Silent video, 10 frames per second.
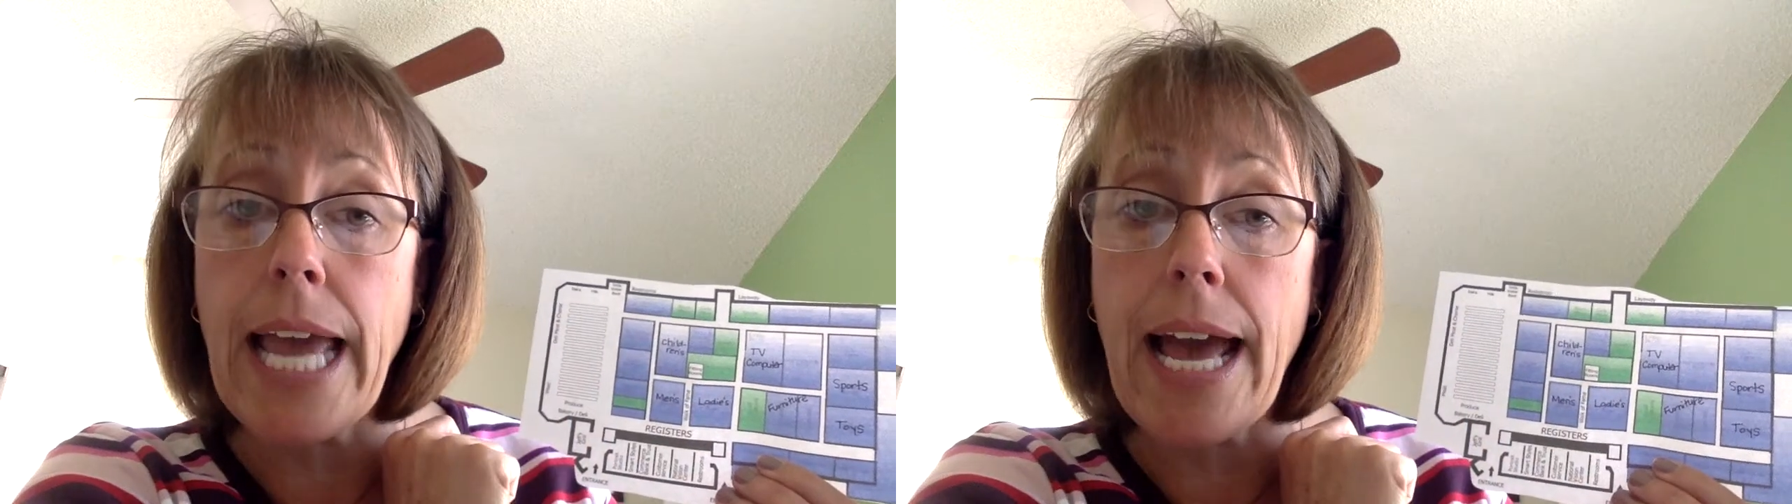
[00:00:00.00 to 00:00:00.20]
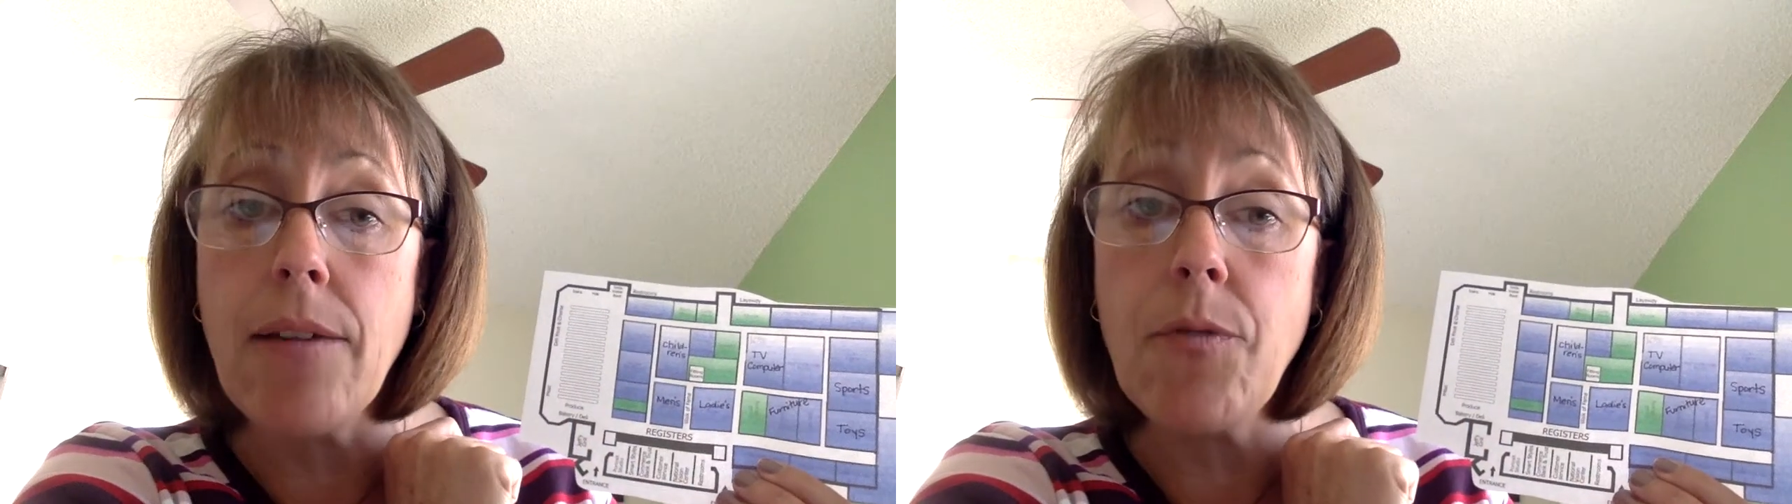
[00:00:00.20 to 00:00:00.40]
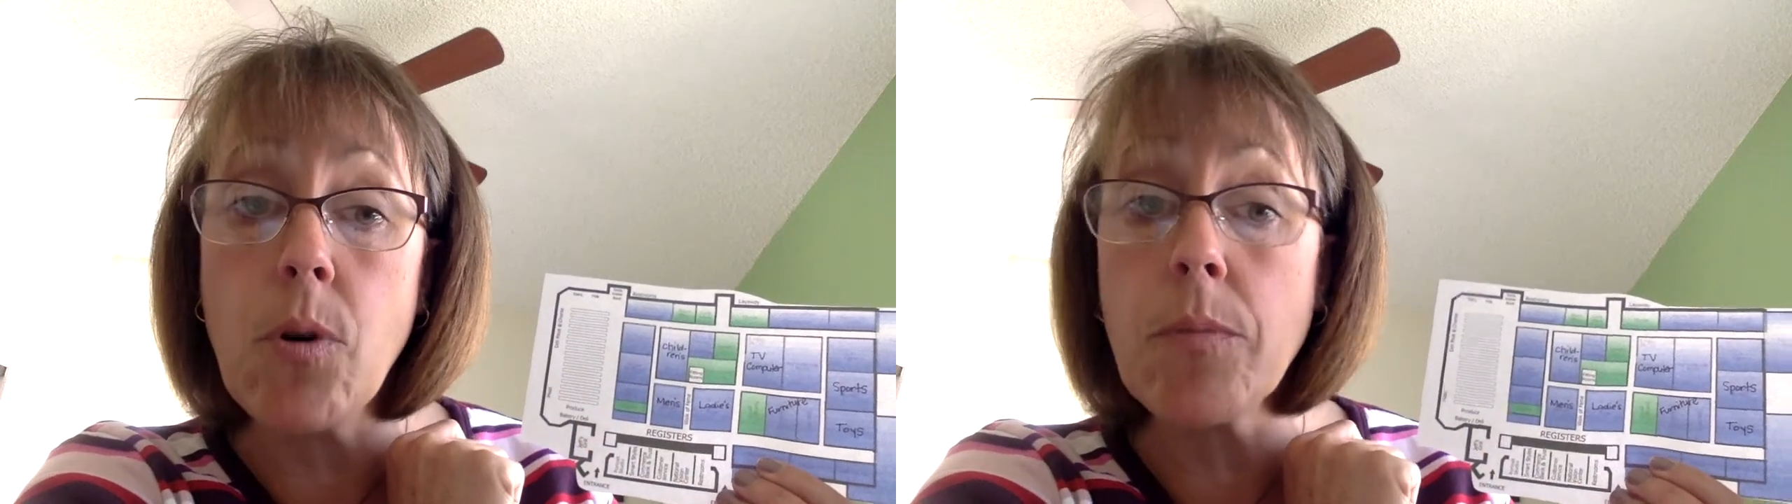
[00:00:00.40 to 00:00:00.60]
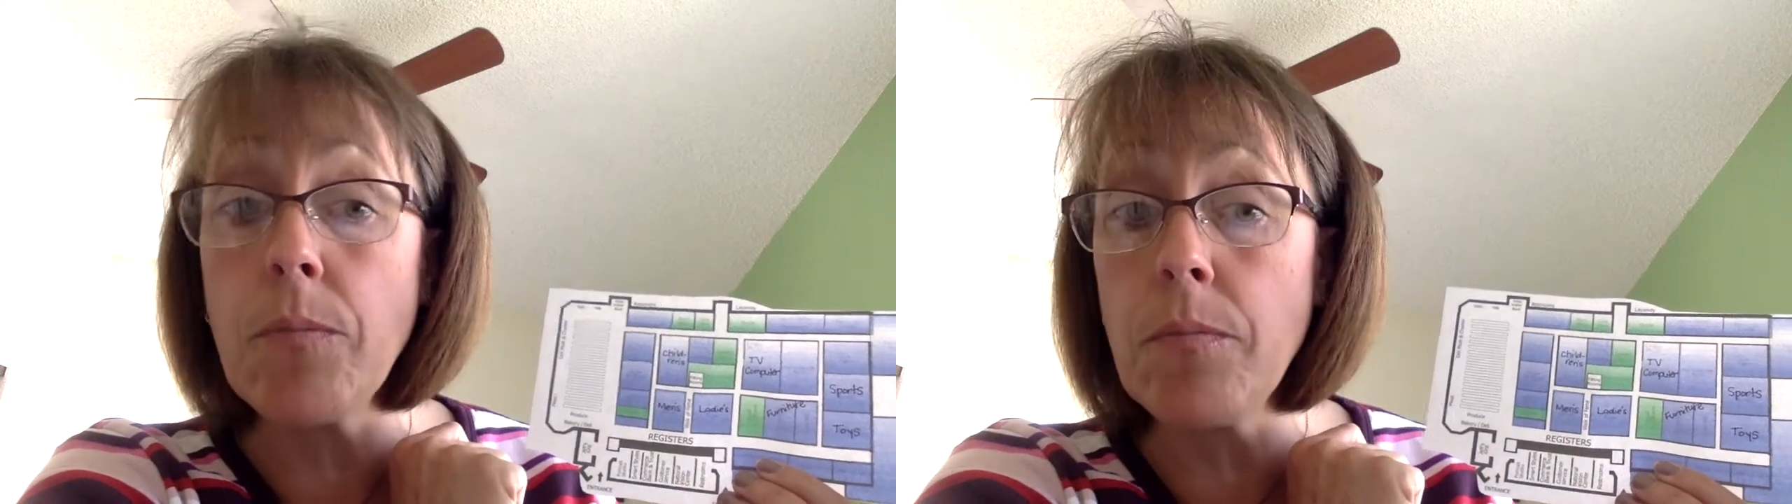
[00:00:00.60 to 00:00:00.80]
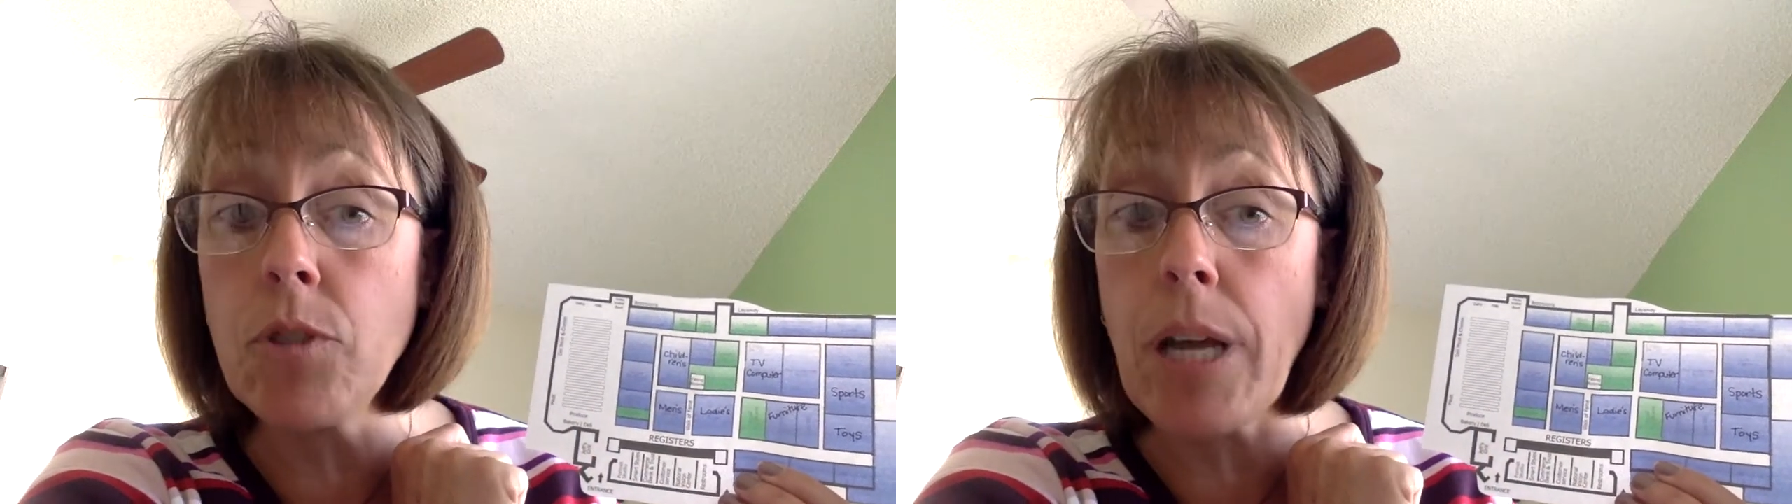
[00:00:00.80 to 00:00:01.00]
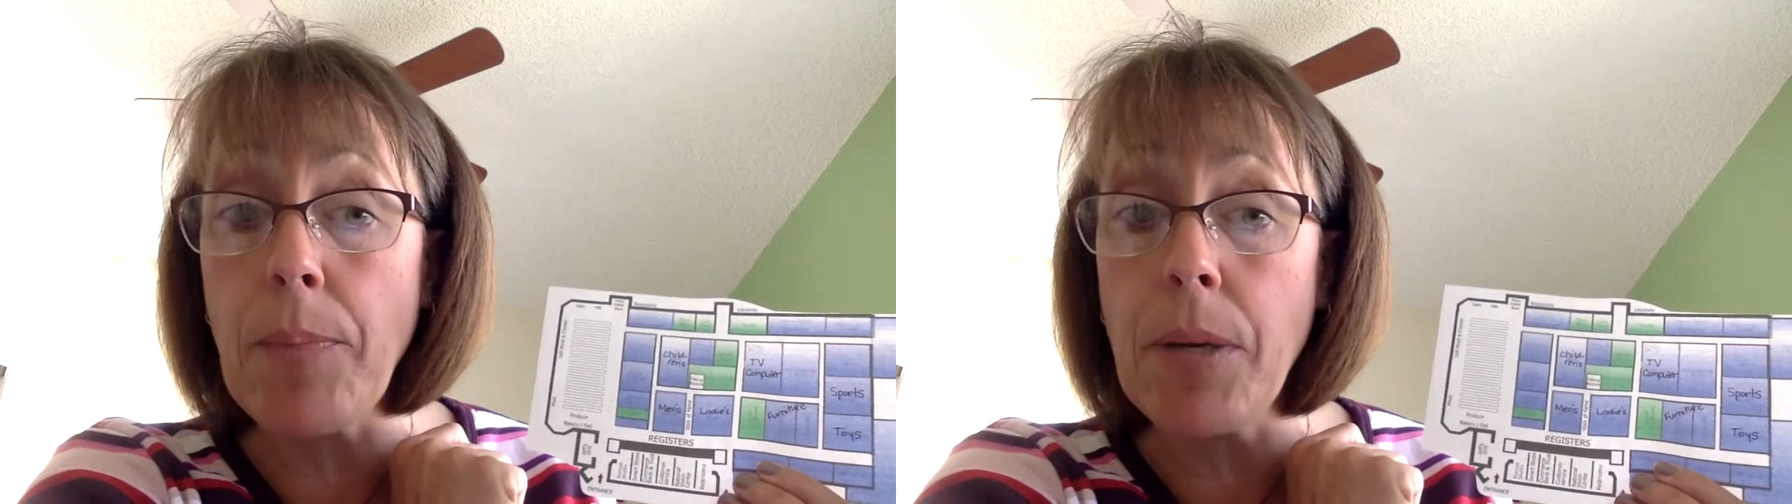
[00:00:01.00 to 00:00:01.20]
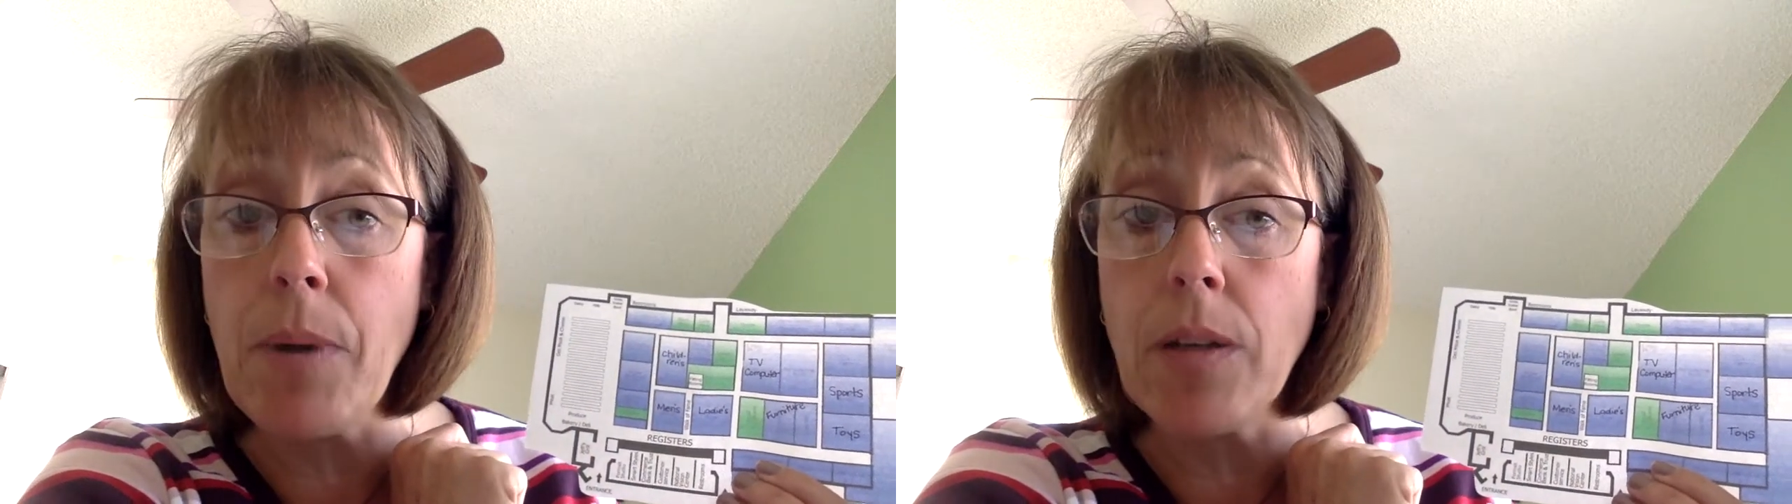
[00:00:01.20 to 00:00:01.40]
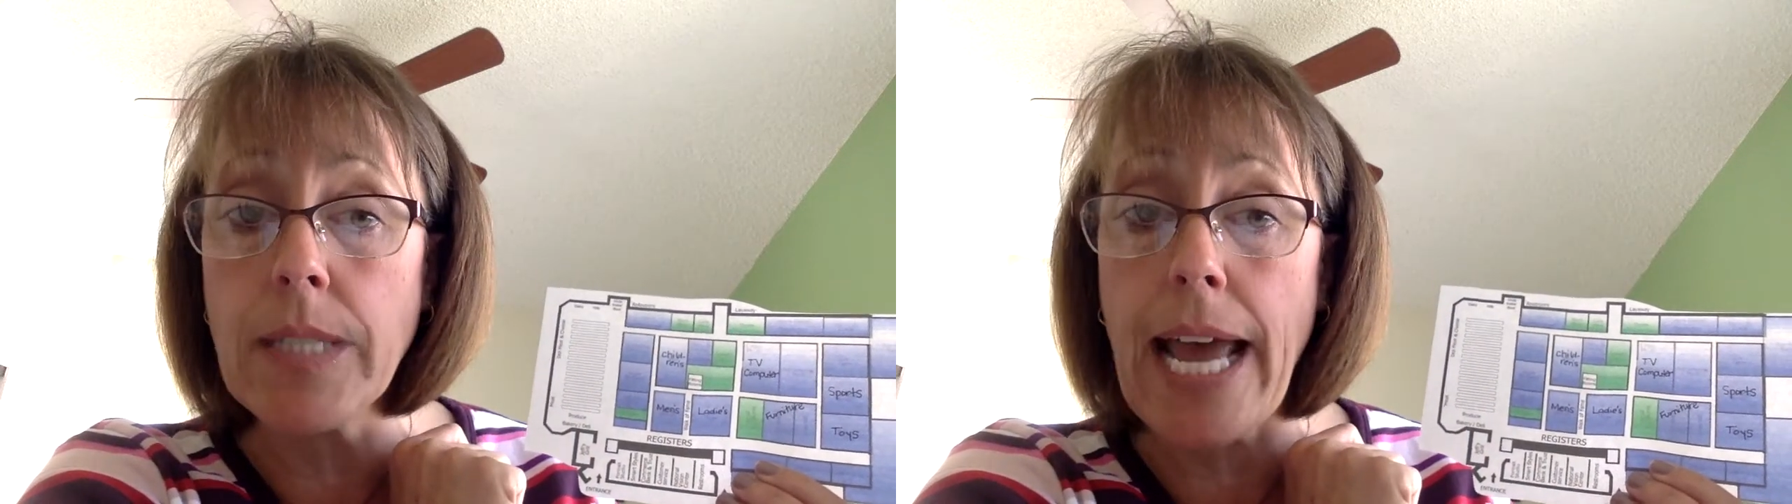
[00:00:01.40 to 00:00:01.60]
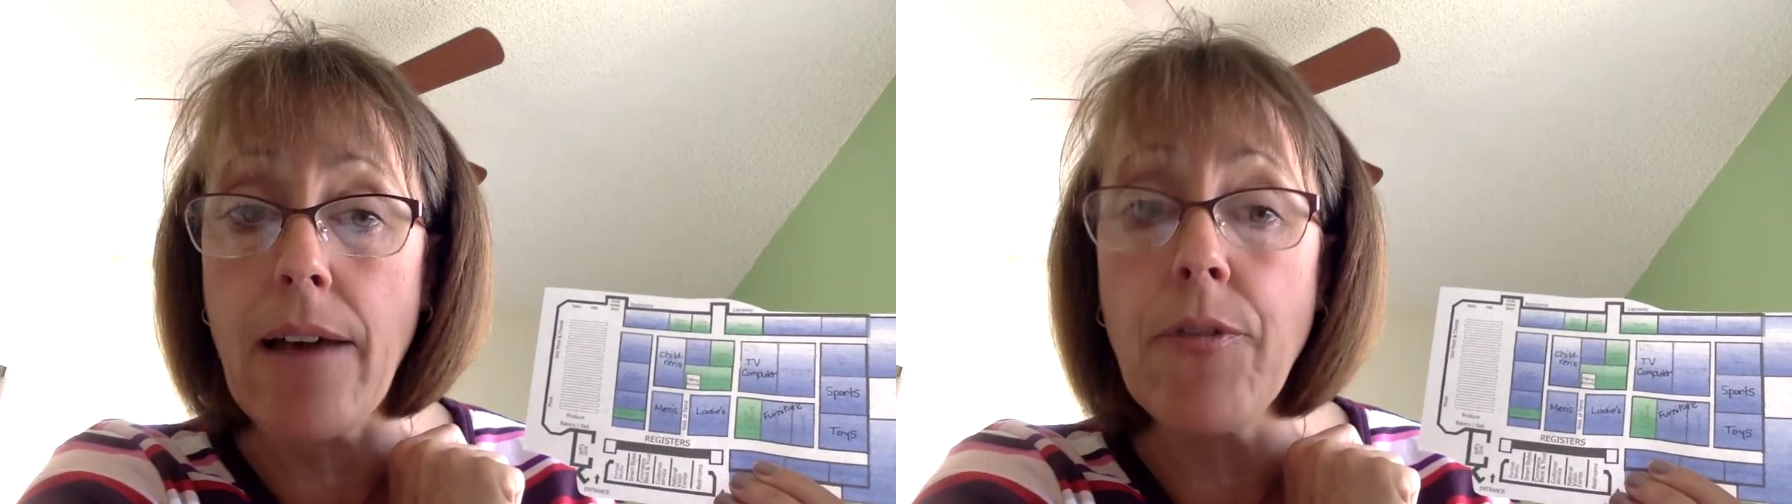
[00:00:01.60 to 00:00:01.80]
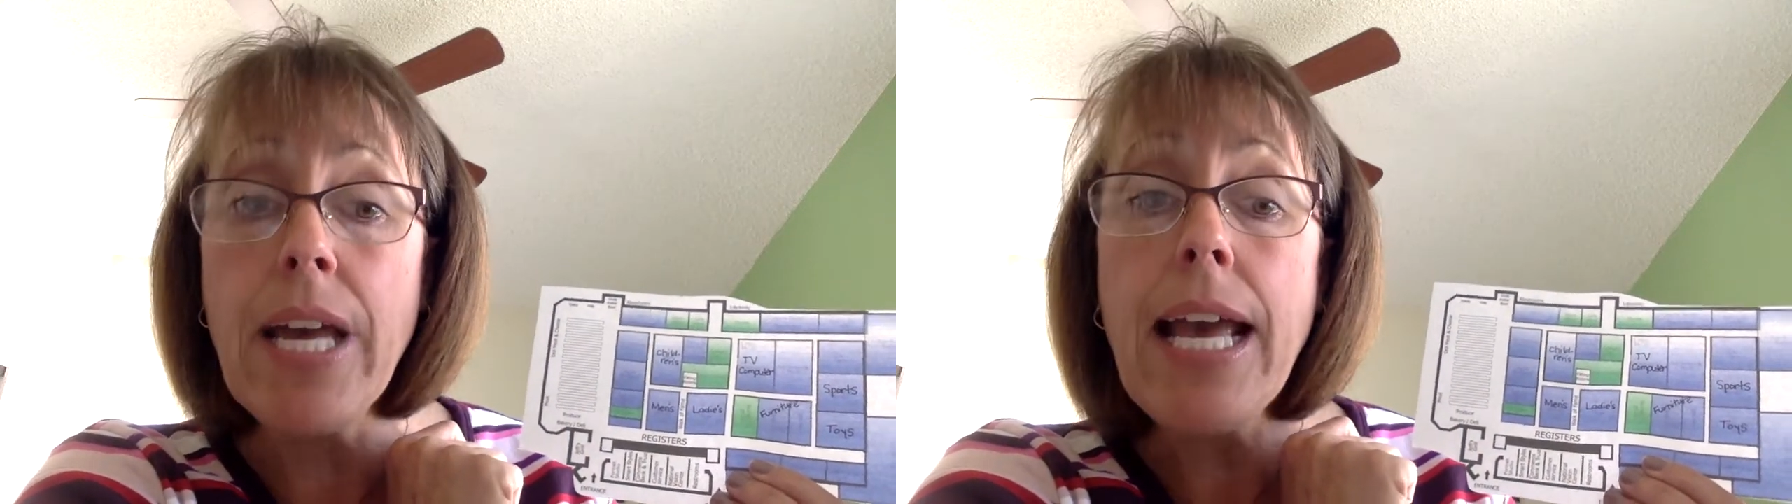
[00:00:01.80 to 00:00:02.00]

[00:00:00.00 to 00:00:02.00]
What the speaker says: have or shopping malls have,